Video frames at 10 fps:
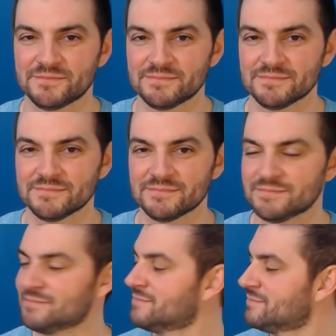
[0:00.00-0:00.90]

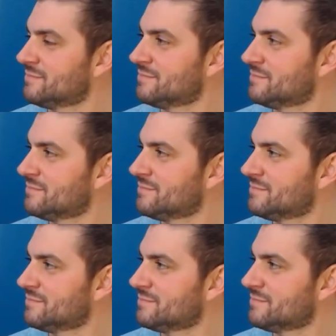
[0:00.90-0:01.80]

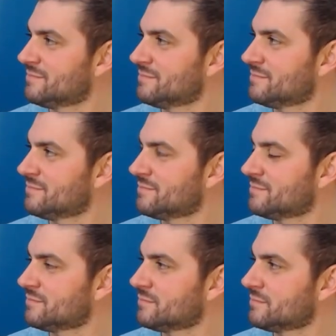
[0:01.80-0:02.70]

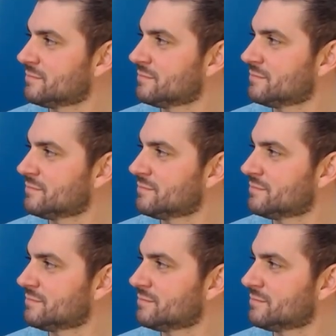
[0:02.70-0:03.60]

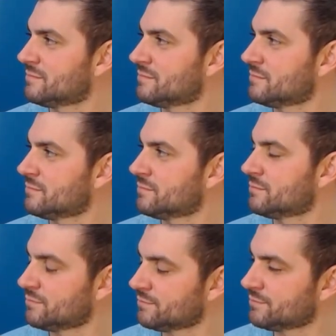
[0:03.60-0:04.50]

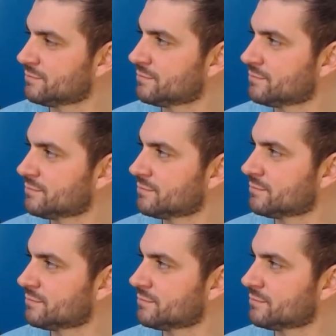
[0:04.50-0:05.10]
No words are spoken by the person on screen.